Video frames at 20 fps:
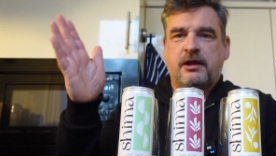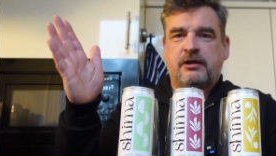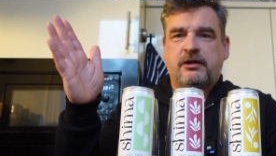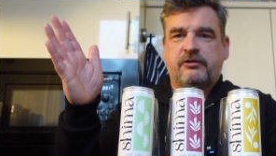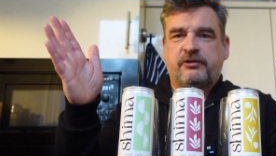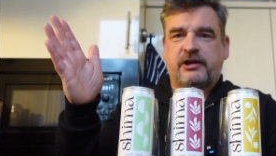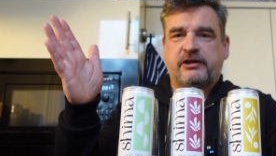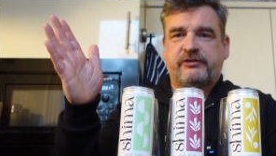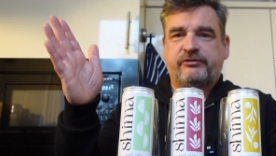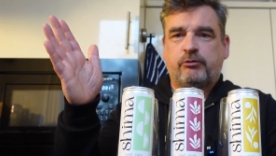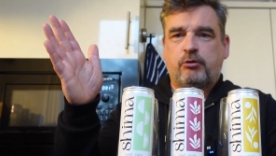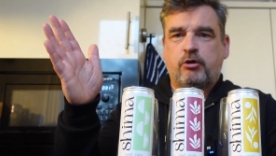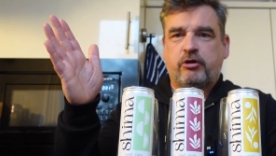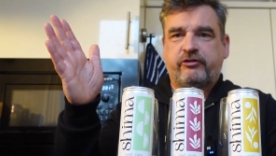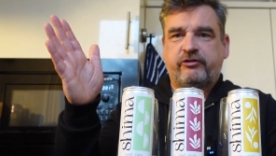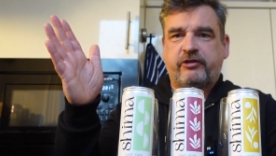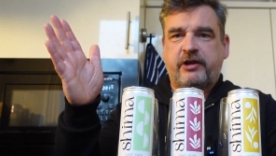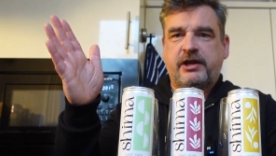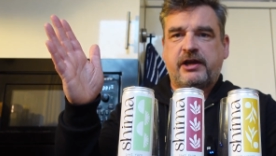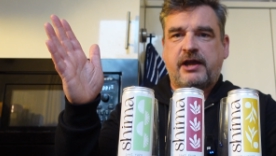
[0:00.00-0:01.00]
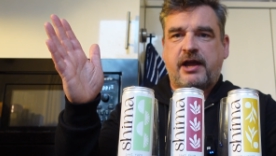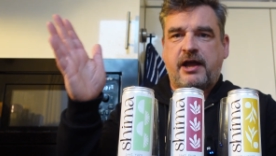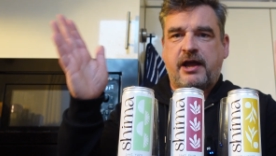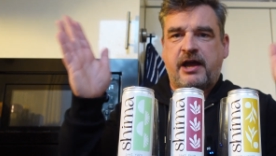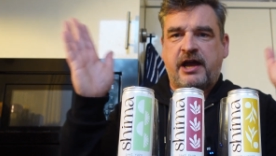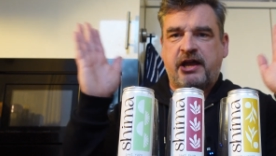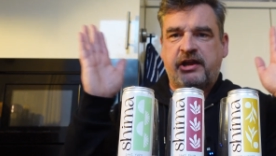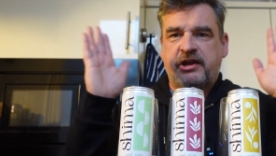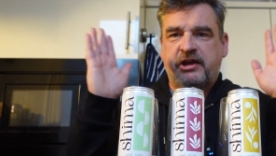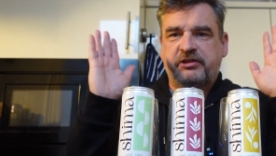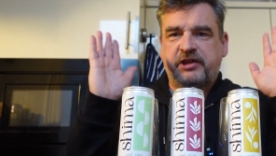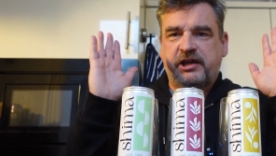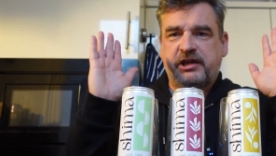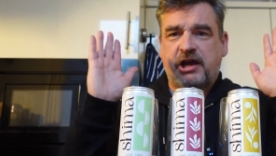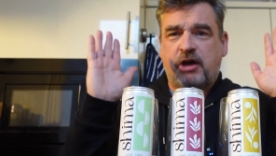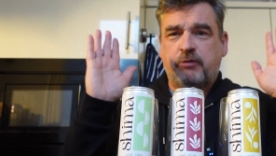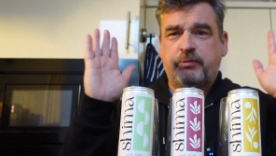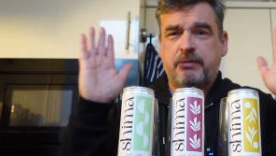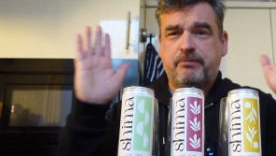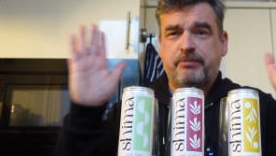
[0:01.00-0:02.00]
Thanks for watching, and I think
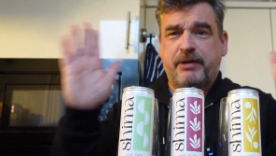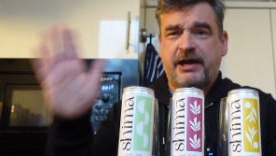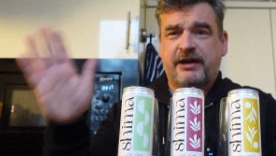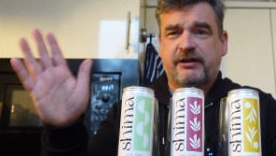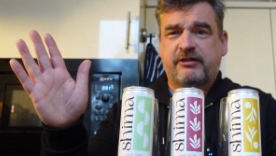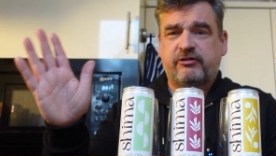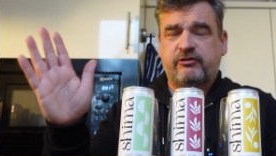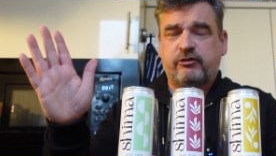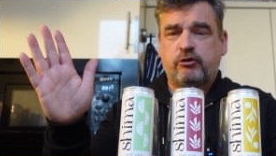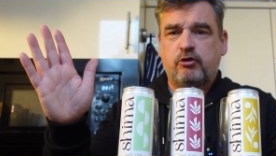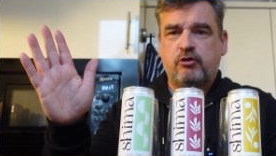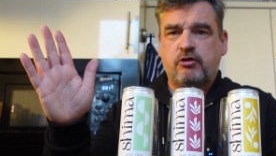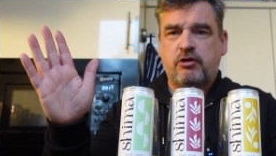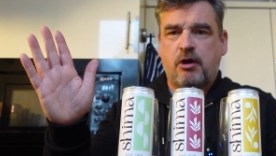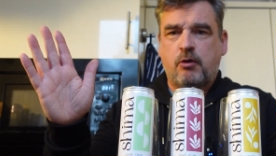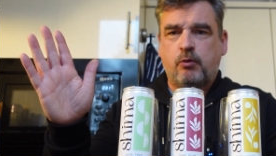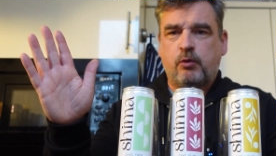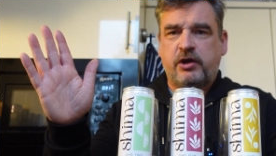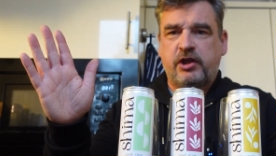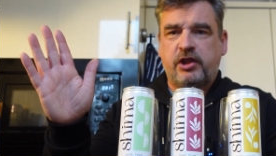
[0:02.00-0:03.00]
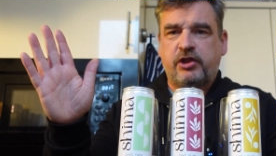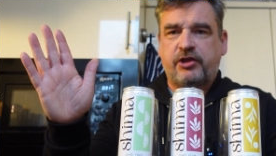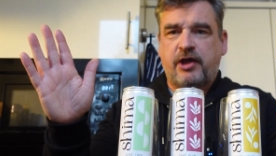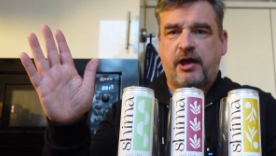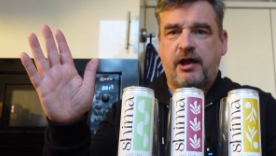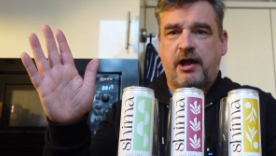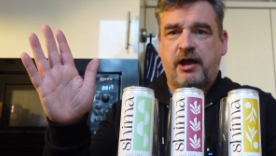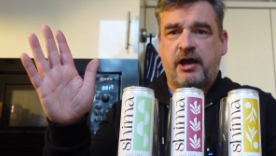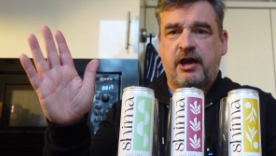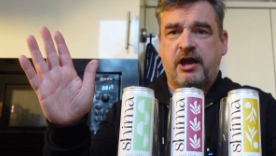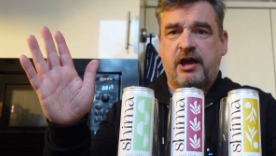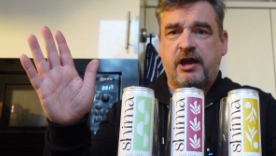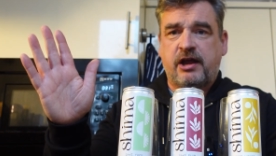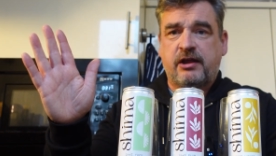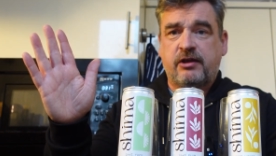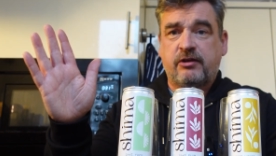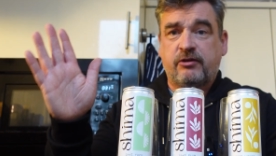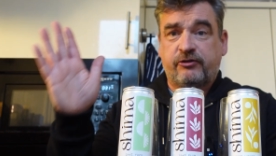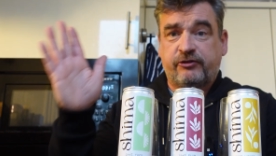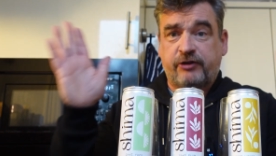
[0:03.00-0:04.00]
I'll be back soon with
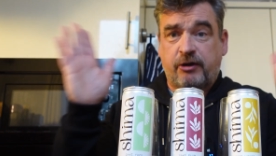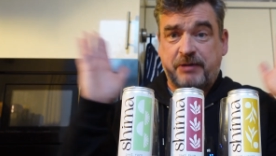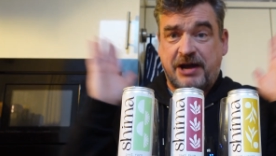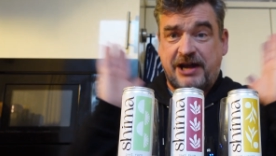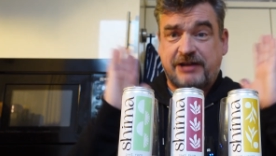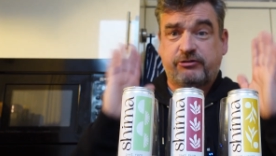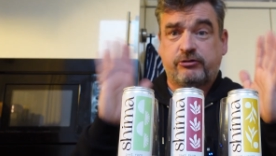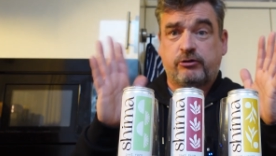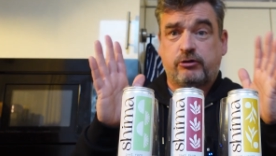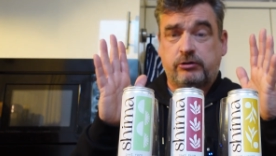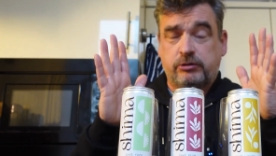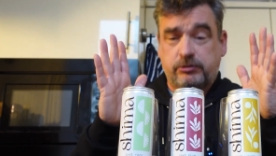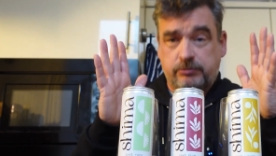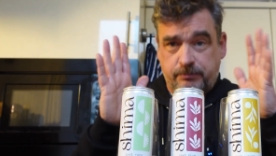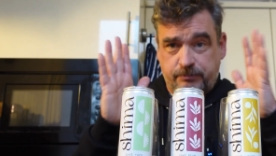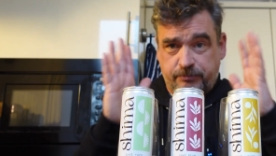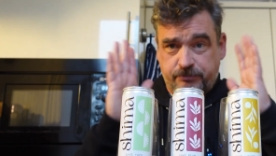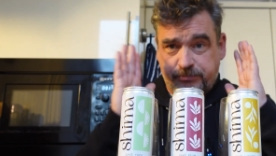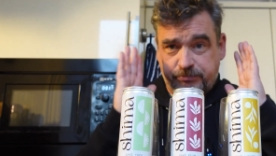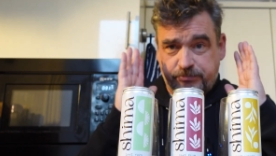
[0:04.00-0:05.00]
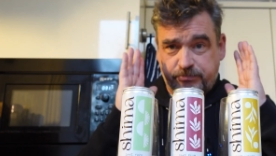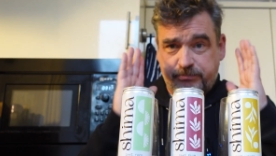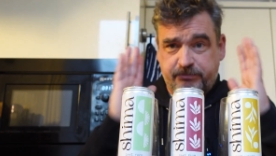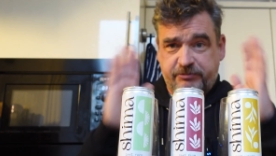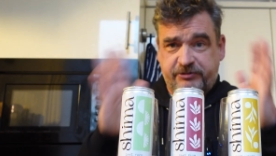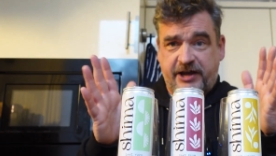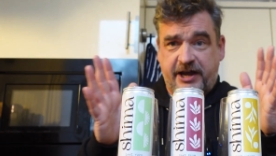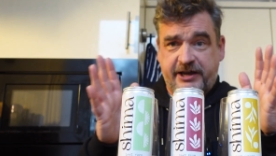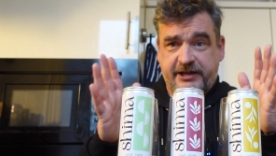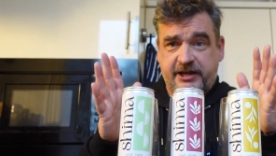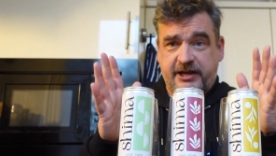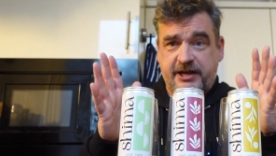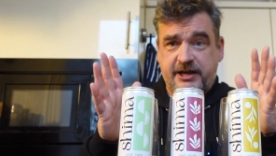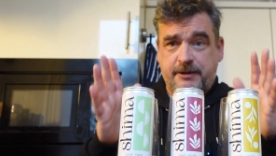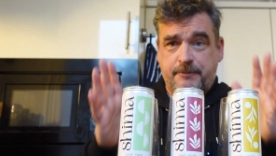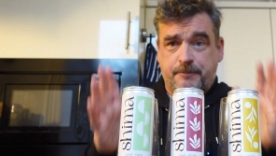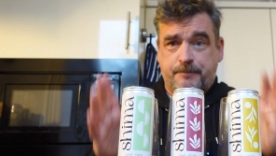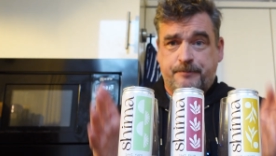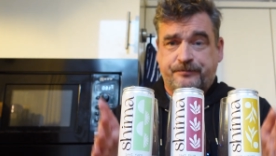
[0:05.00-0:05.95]
some actual sake,